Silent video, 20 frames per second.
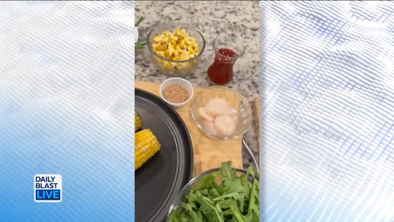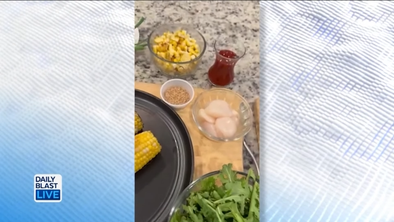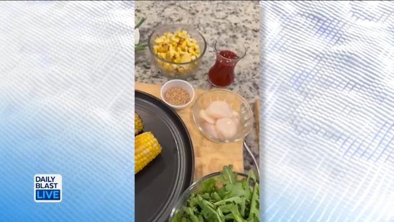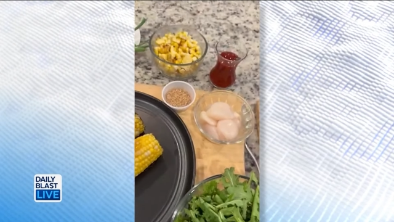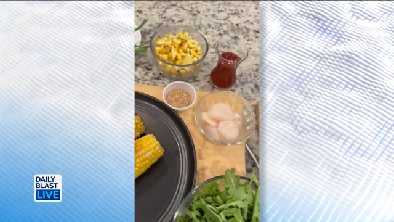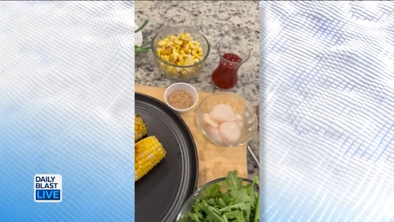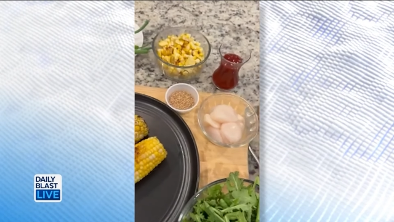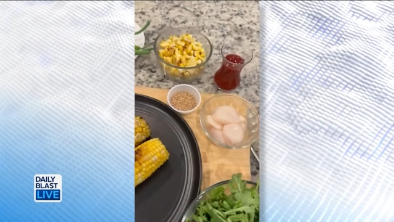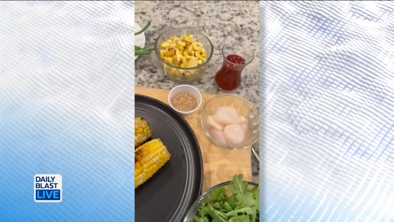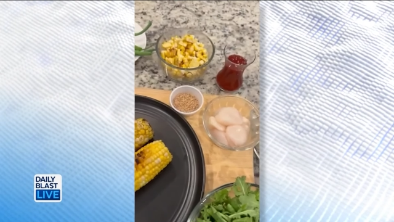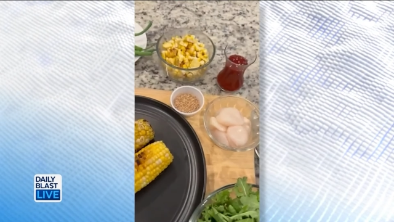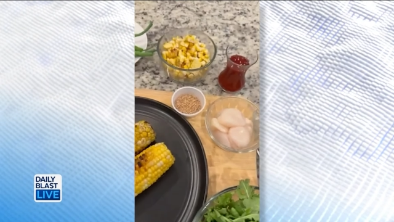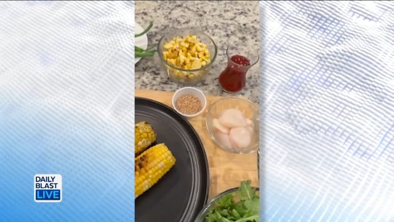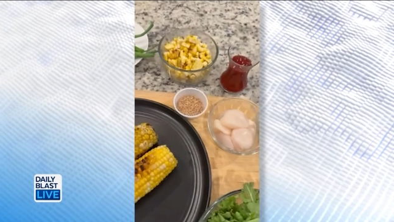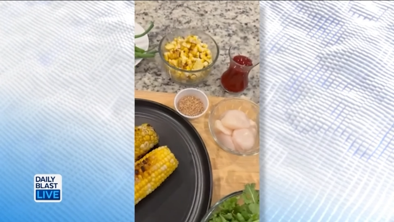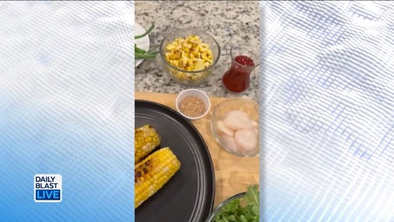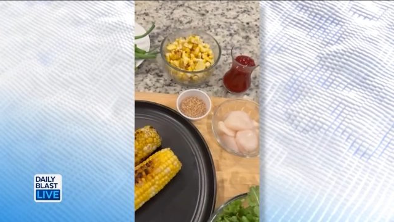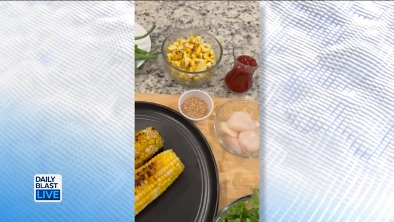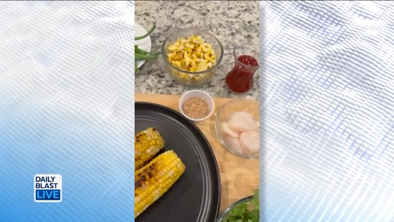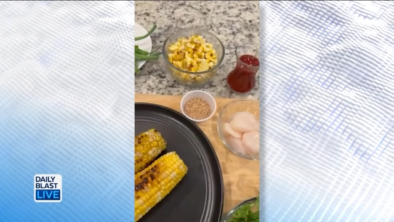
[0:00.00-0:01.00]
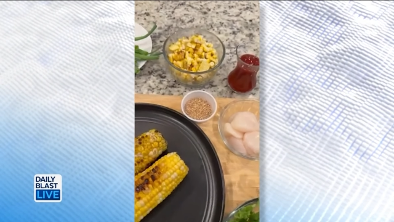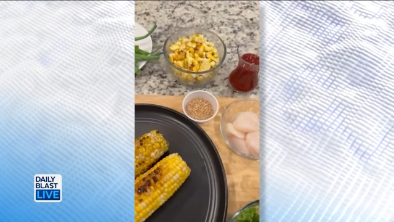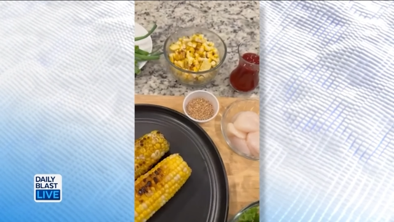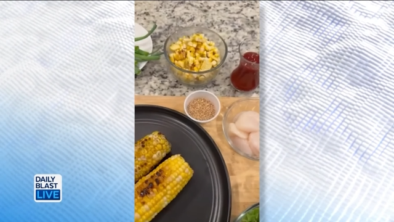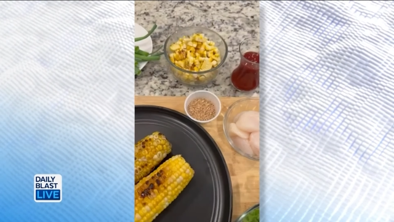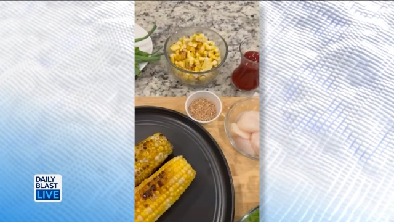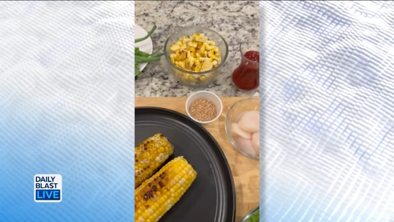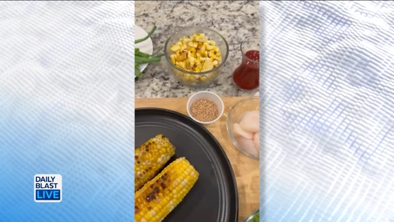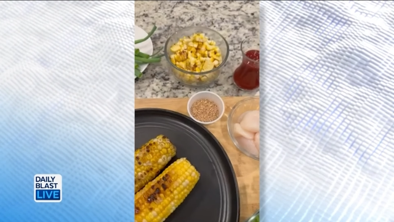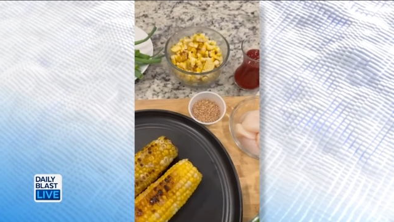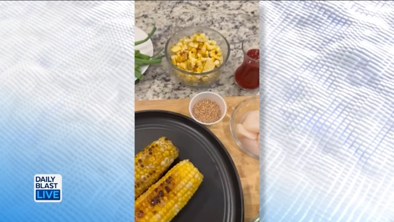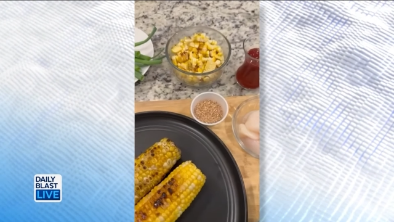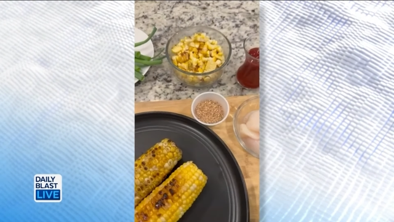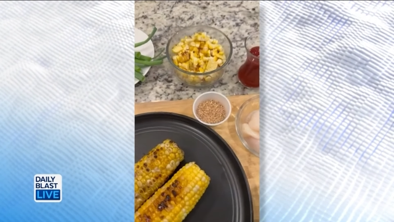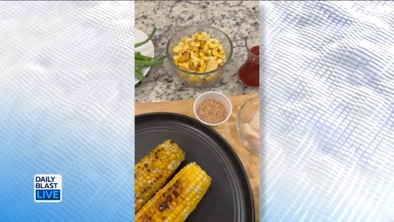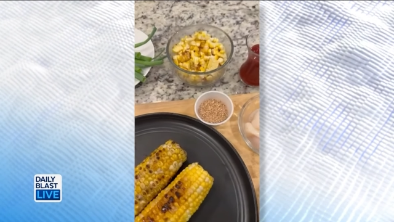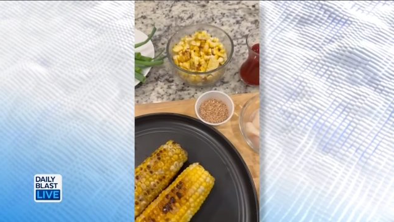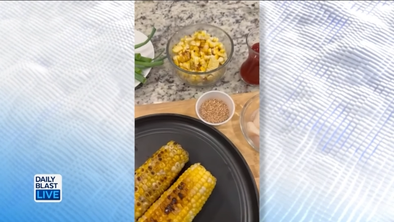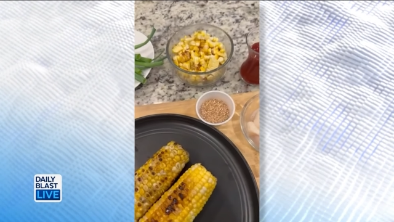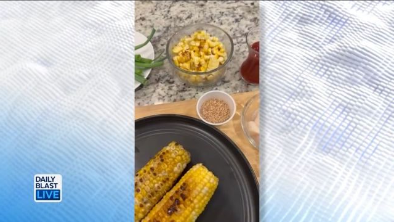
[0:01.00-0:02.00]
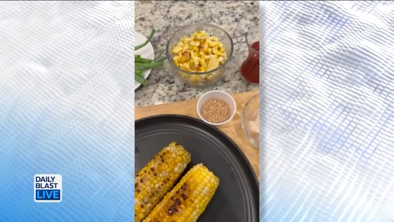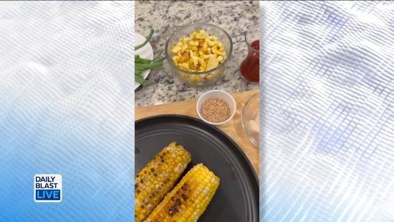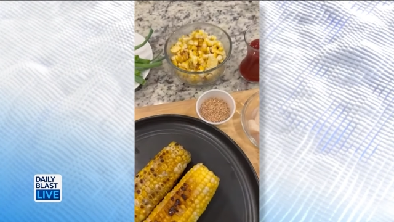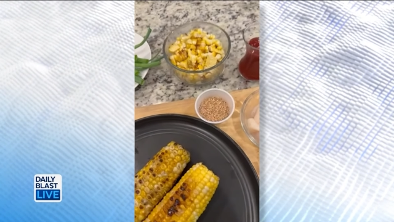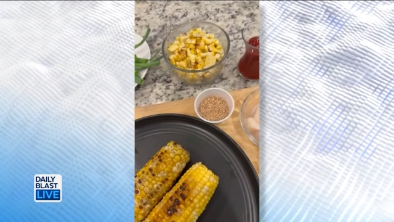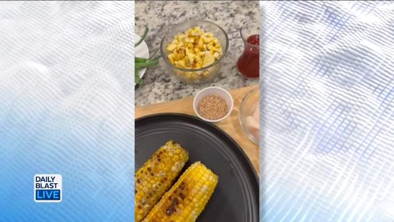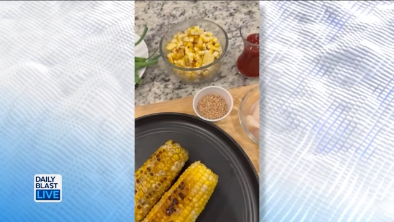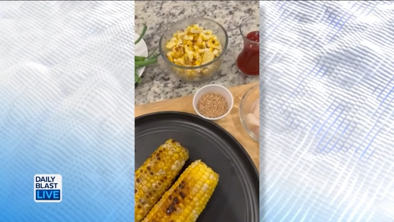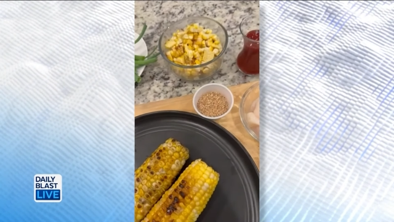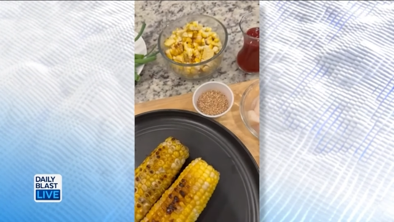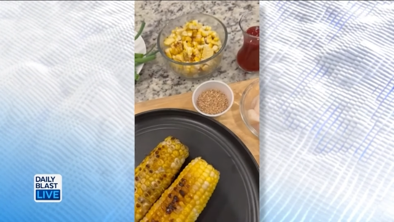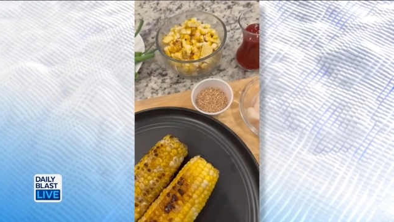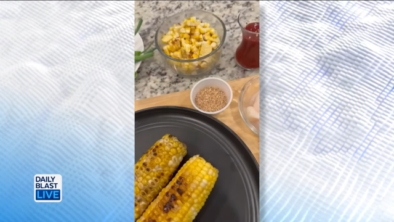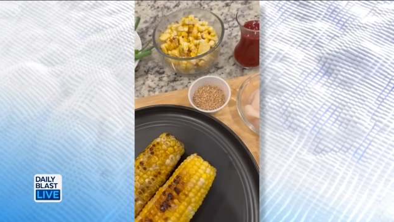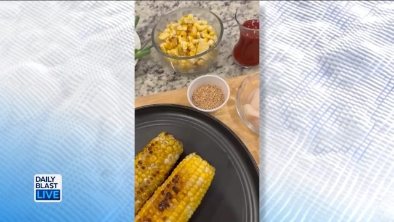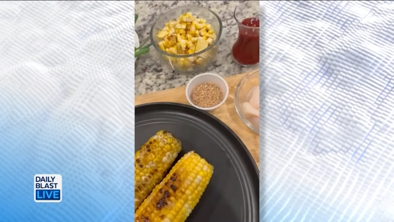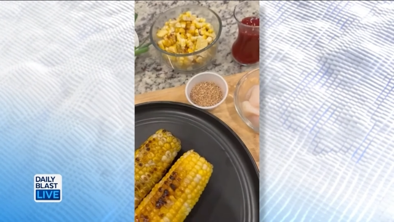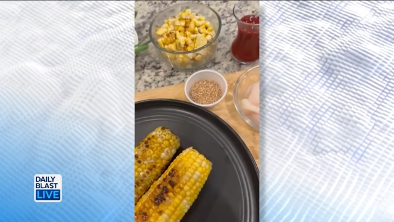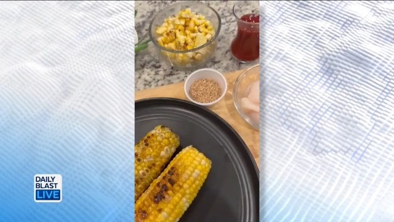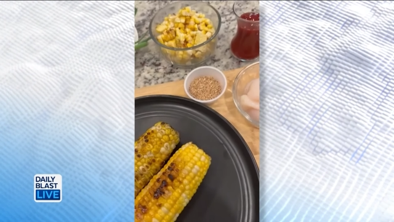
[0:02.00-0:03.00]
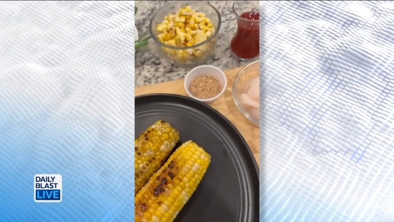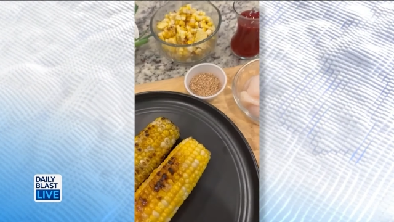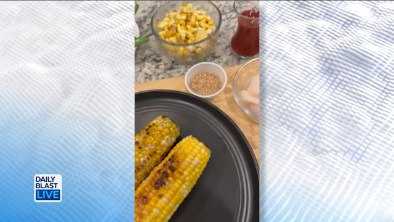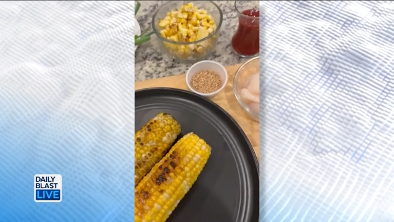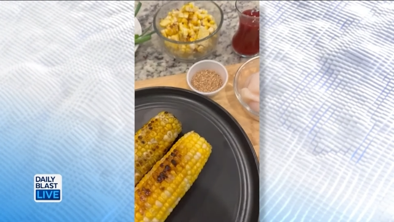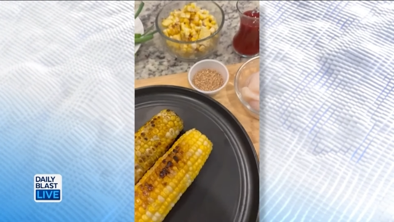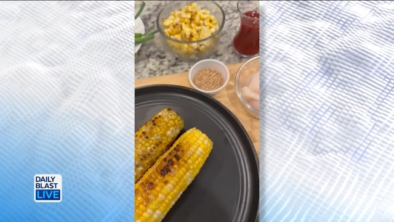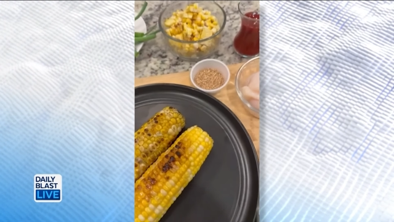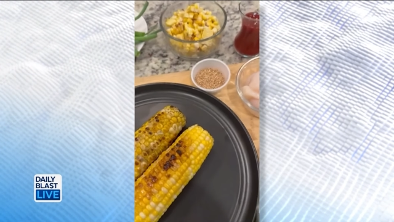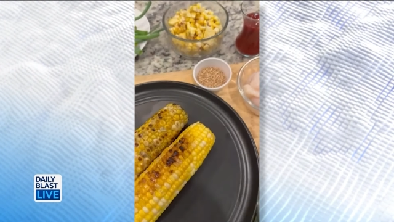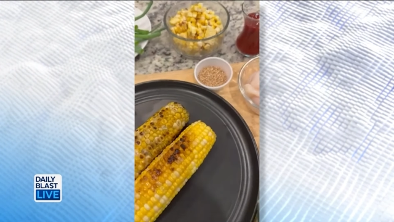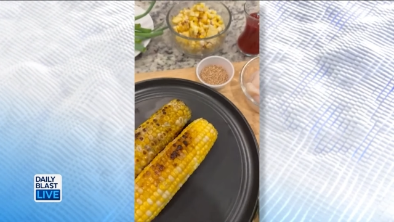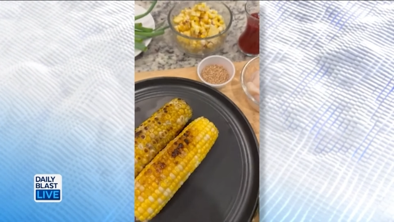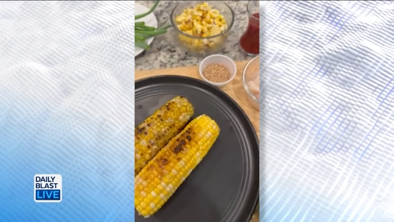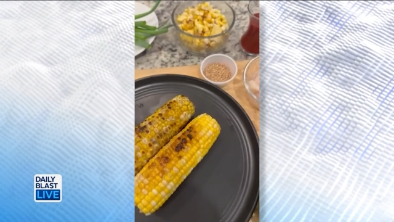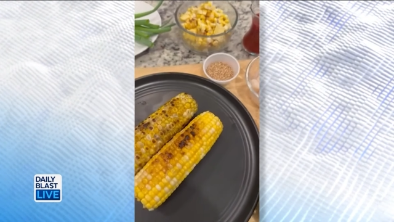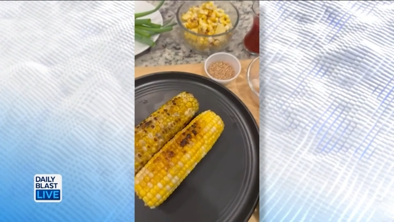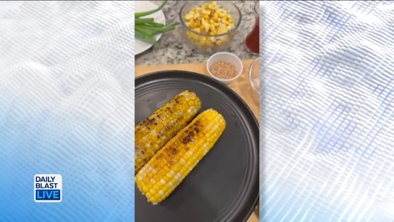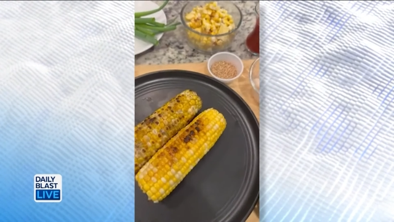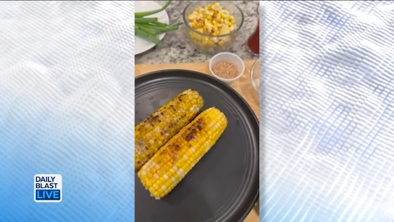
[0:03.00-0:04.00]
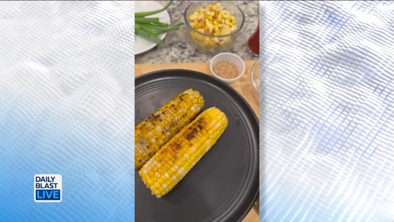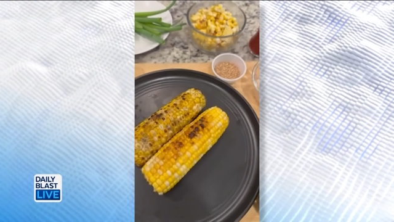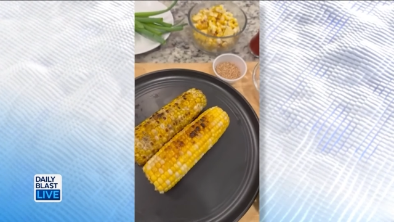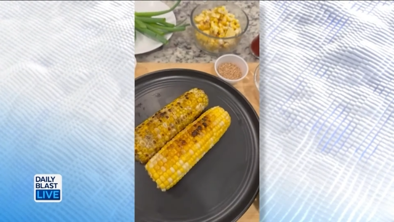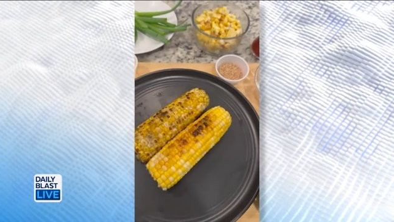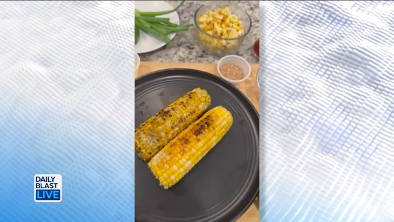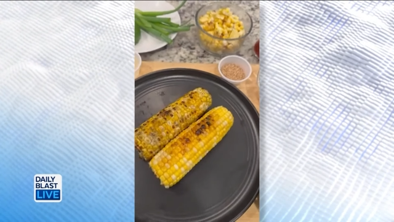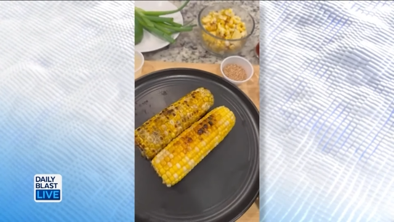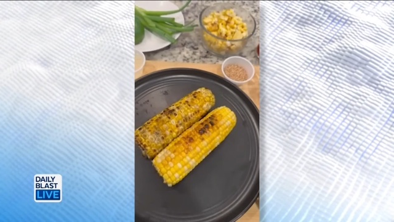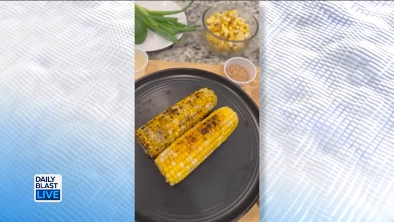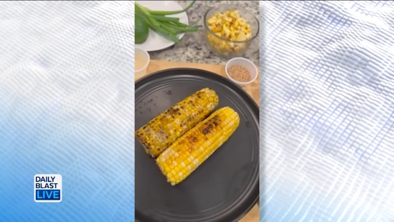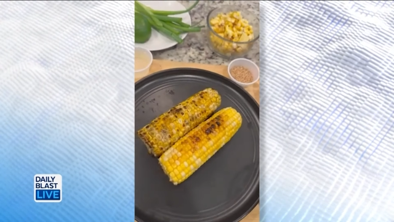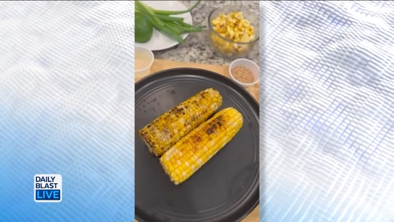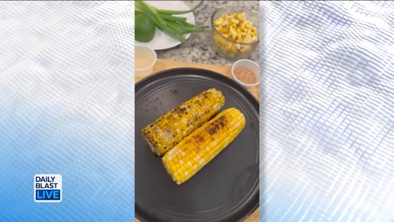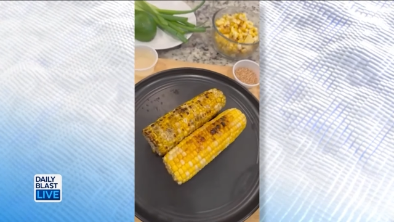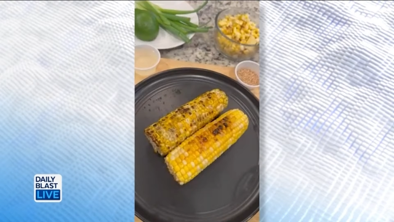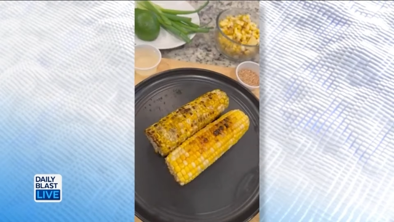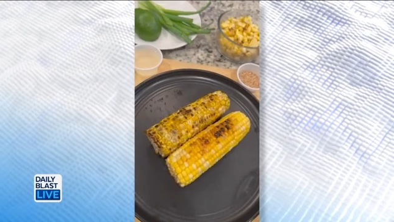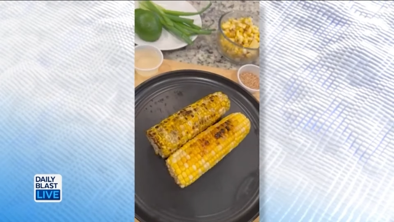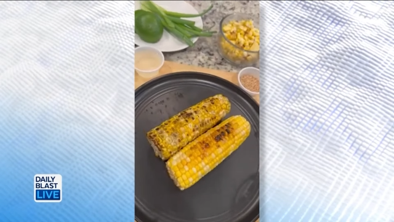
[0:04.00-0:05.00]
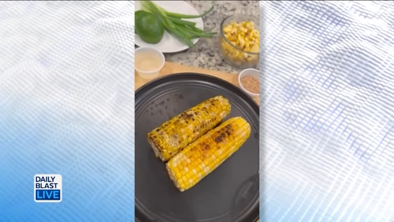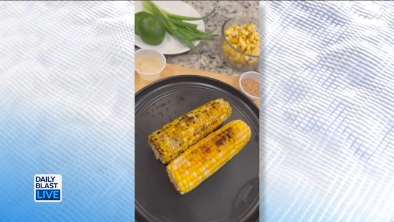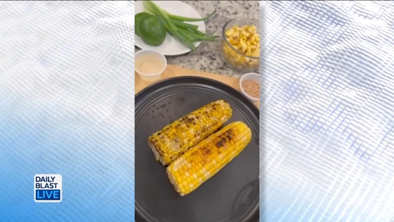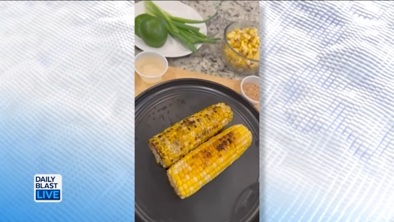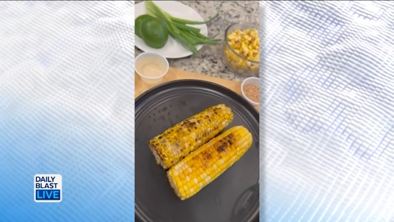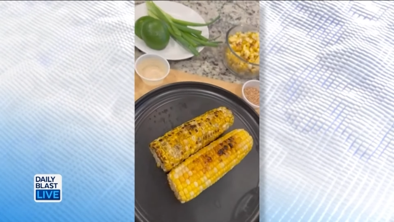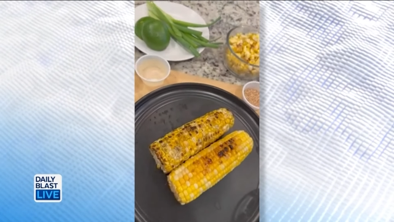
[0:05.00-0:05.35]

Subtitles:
No face is visible, so there are no lips to read.